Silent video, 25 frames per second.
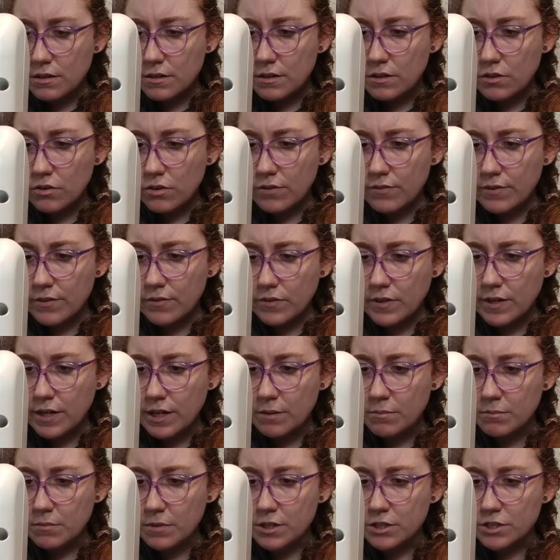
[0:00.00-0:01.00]
you know, I've never
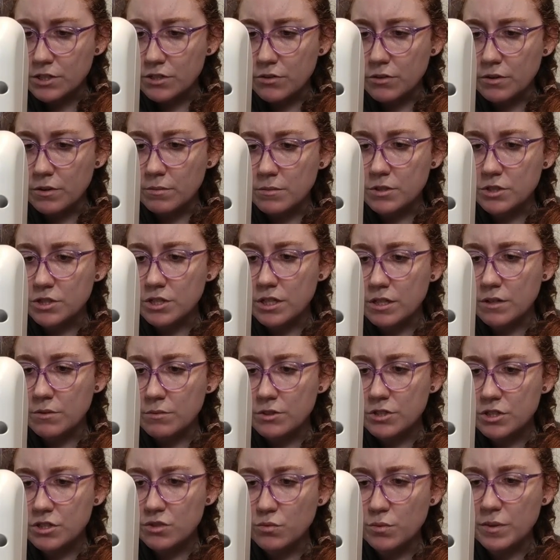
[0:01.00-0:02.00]
named my sewing machine,
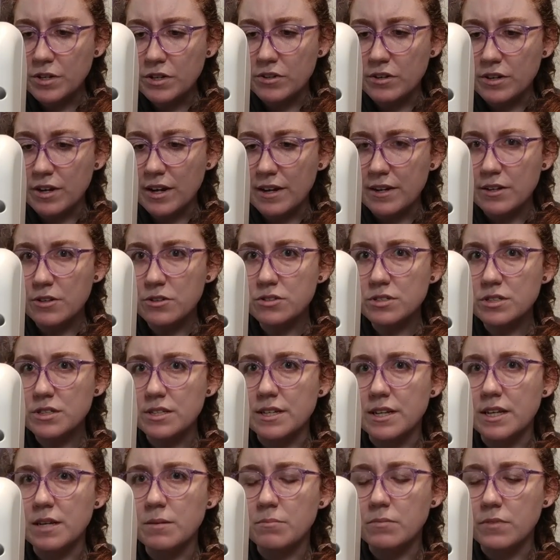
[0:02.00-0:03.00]
which is weird. I
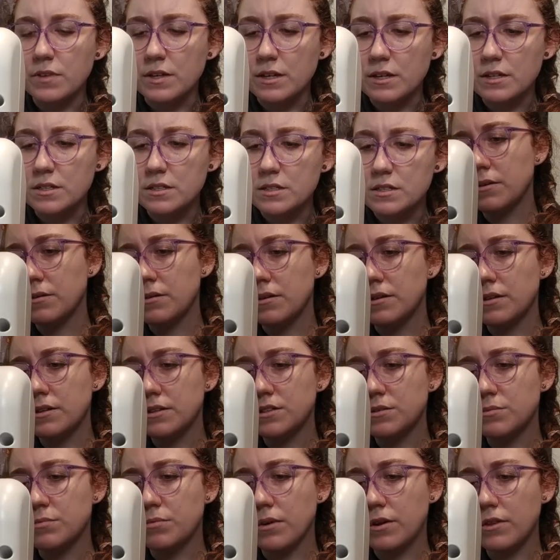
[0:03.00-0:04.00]
usually name things.
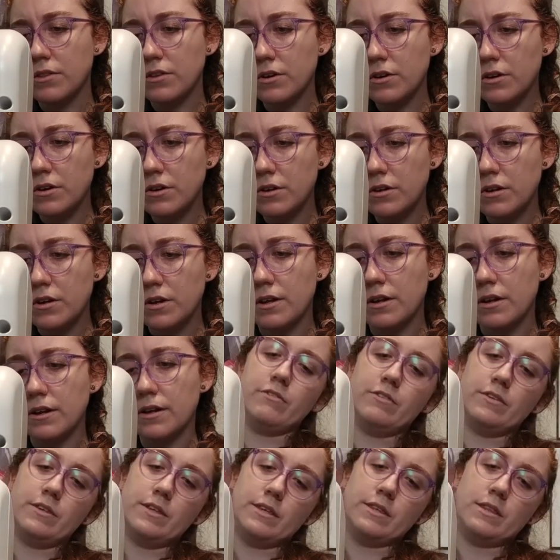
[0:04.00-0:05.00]
It's a brother, and I
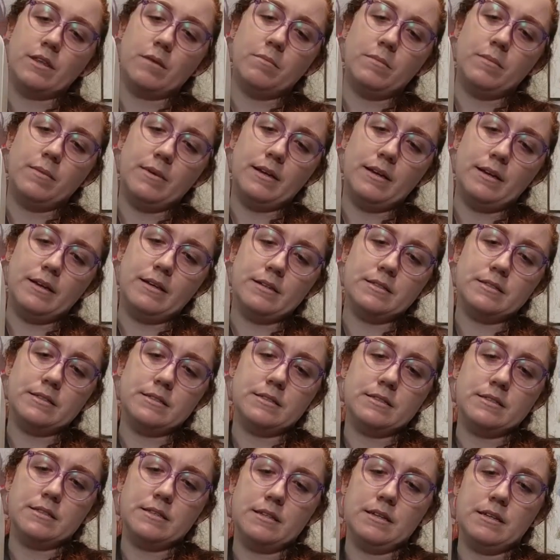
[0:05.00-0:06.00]
feel like that
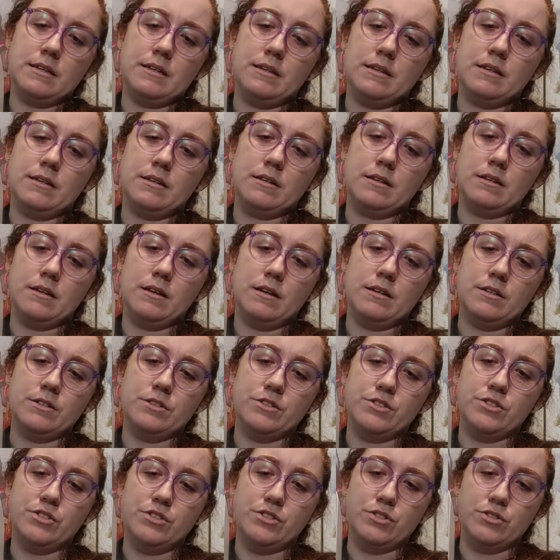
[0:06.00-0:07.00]
makes it a
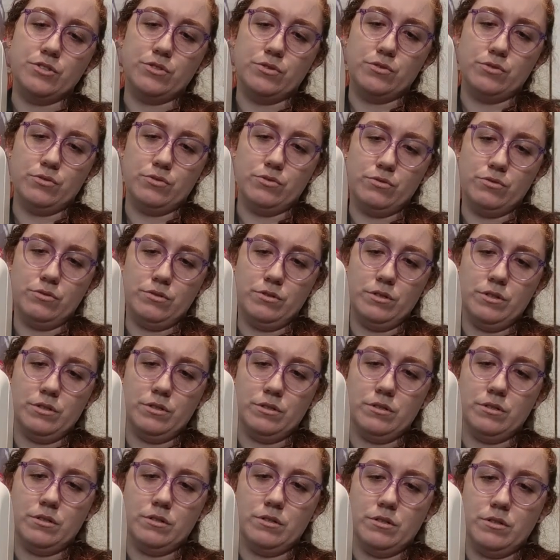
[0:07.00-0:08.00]
dude.
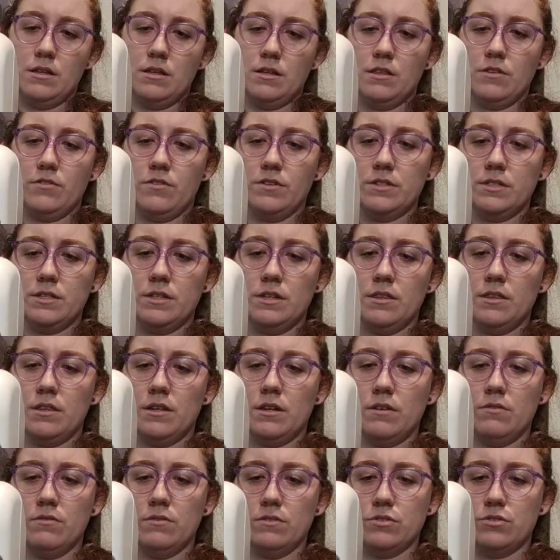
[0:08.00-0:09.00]
The first thing I
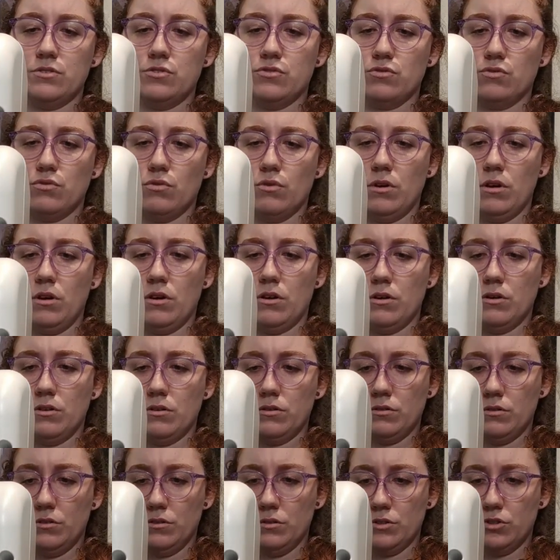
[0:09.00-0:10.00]
thought of was
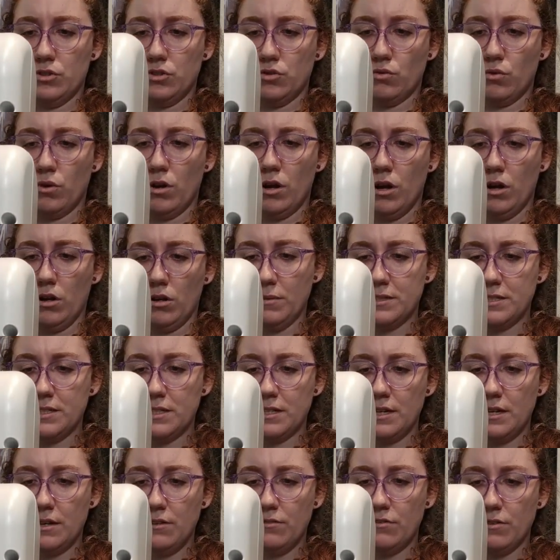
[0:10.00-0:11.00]
Gerald. What's
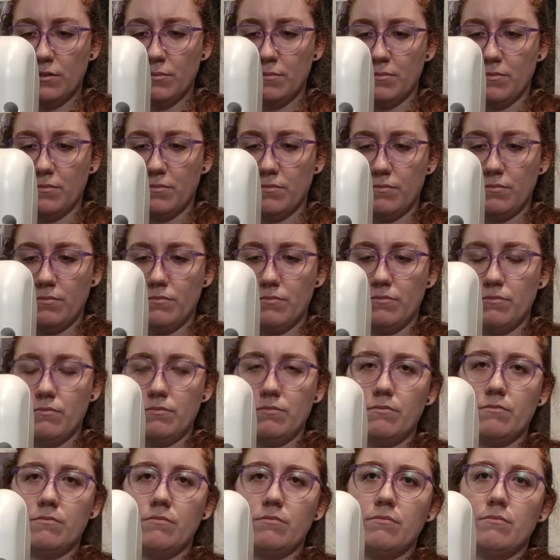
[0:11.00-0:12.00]
the guy from
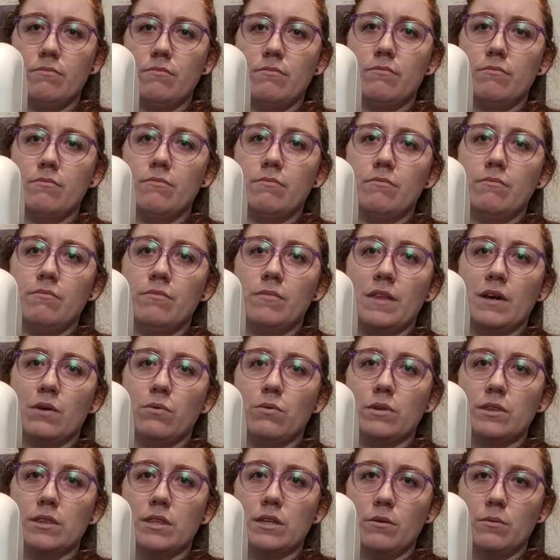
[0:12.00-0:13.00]
that
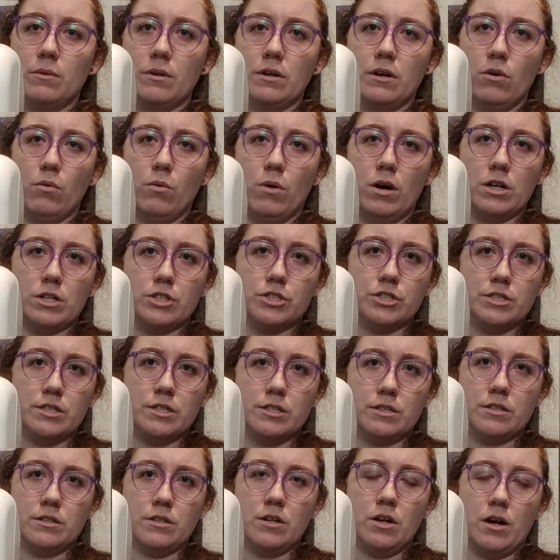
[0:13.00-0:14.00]
one thing we all watched,
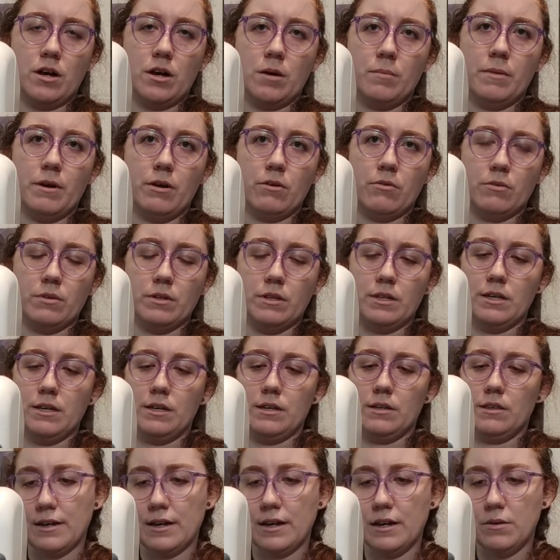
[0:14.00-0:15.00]
didn't talk about
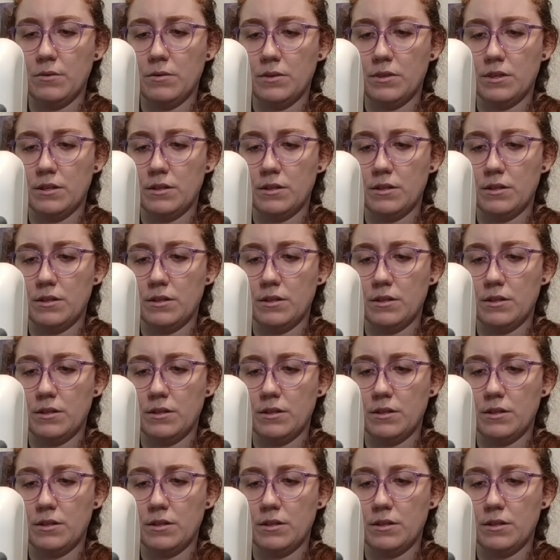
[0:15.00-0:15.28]
really? The guy